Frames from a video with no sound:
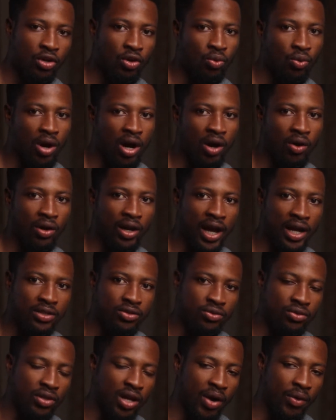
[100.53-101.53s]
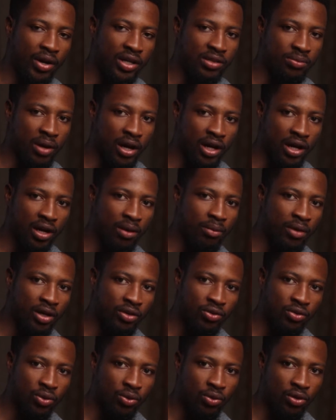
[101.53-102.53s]
where I would like to direct my camera
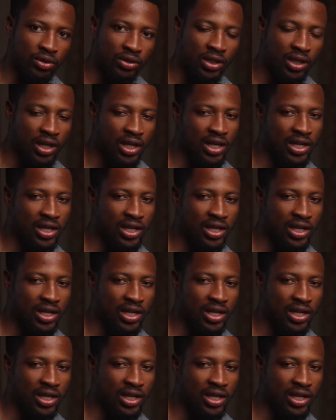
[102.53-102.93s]
towards.